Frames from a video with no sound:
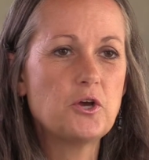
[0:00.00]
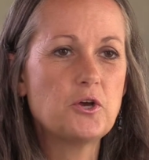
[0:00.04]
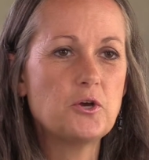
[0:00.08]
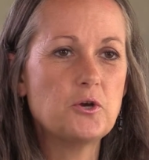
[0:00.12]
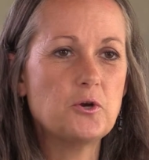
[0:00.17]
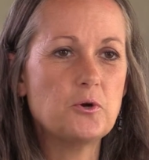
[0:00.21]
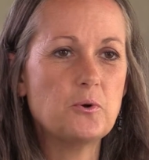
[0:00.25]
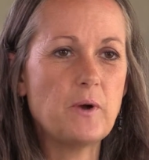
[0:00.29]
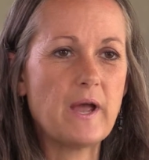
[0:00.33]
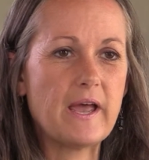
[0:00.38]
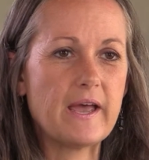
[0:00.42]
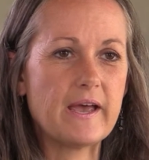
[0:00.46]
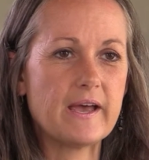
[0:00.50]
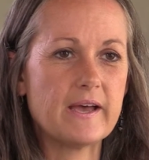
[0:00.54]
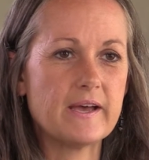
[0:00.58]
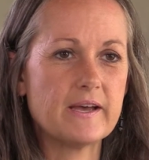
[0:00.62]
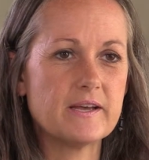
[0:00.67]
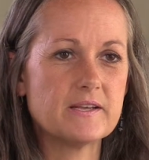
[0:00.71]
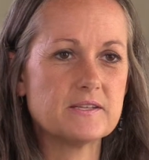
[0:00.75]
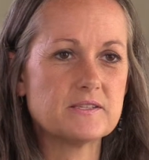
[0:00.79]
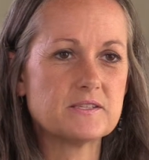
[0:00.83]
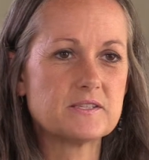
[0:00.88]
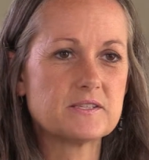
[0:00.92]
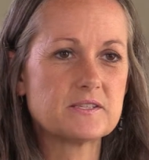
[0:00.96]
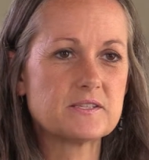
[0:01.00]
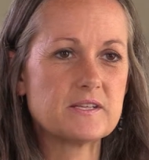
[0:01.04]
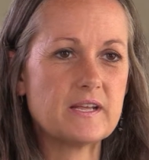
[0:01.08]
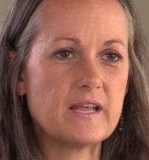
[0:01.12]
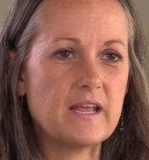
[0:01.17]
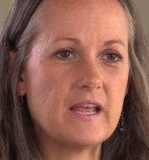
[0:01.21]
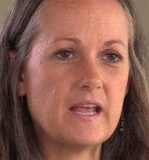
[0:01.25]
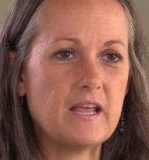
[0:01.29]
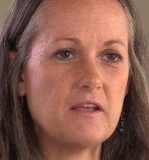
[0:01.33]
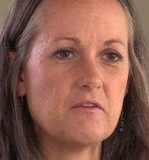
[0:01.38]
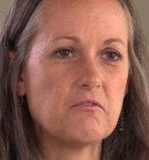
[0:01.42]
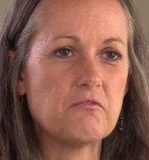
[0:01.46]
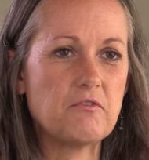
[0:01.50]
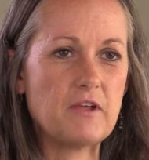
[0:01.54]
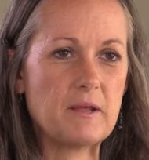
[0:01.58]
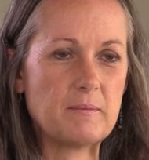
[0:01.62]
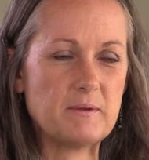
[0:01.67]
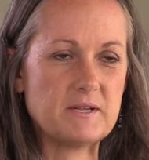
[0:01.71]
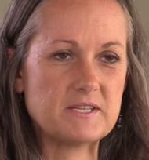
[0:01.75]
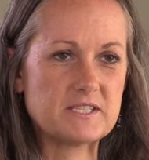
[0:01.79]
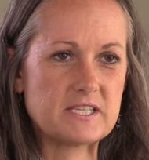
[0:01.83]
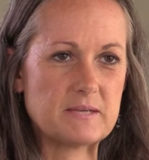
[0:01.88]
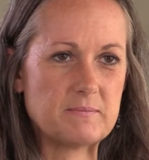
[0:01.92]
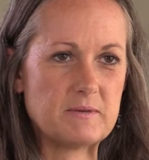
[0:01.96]
who has a
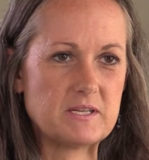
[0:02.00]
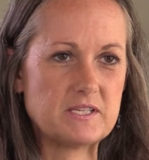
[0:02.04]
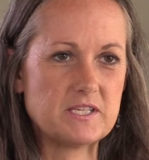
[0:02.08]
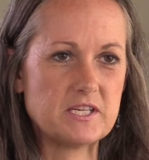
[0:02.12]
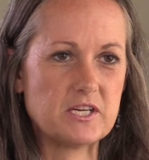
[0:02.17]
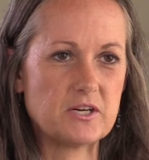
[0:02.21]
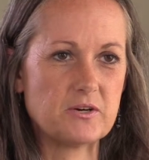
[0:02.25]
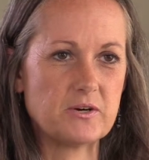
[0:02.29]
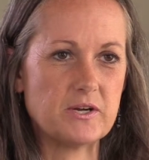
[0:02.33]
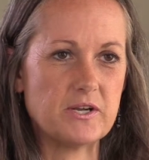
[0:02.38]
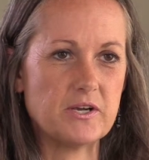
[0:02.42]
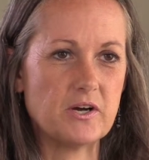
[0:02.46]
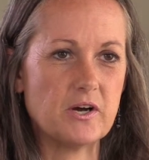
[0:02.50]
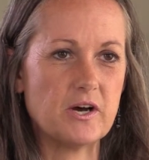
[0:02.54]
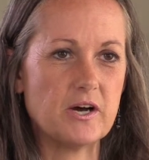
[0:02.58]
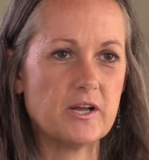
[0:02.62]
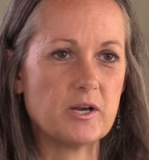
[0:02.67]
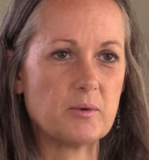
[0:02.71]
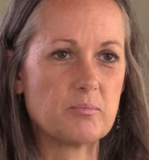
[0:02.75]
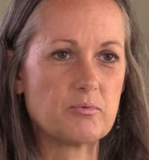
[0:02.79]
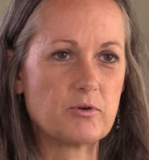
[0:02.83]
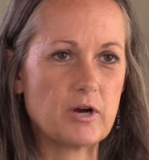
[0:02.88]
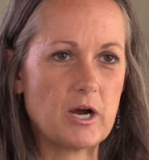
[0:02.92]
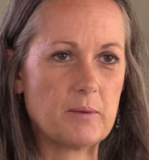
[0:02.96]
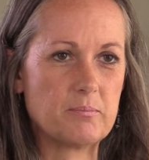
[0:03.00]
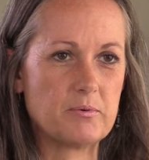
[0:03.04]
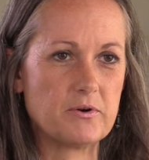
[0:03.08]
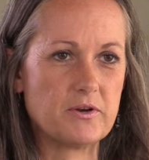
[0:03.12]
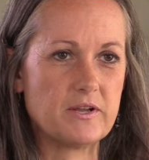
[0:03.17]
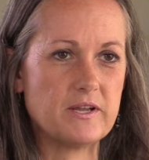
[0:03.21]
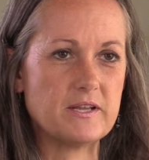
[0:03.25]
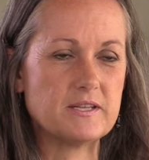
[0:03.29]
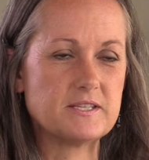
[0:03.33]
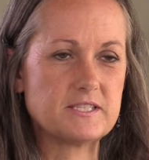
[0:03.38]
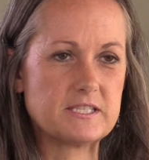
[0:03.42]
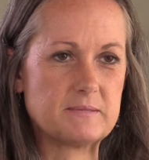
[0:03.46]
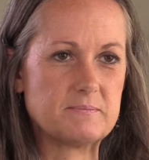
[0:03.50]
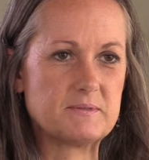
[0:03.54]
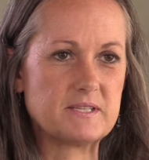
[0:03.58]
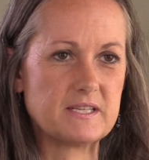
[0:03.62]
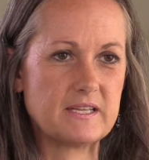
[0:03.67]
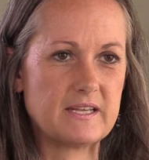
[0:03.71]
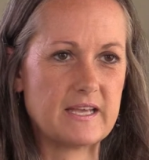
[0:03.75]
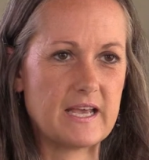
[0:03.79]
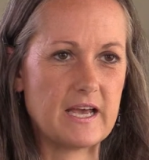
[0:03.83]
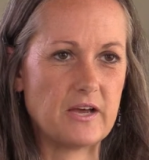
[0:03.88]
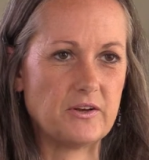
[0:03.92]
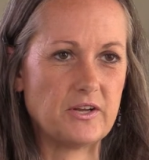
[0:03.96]
family cemetery on a property in
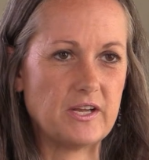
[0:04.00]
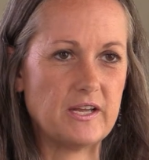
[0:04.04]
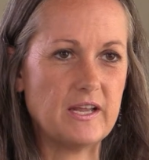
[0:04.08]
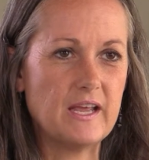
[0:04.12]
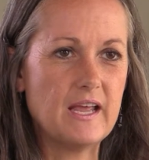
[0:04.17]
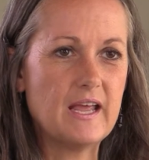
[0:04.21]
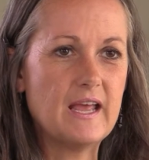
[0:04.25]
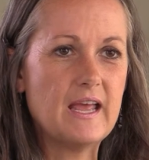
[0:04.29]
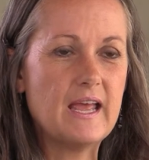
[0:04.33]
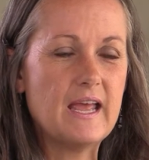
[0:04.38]
Simpson County.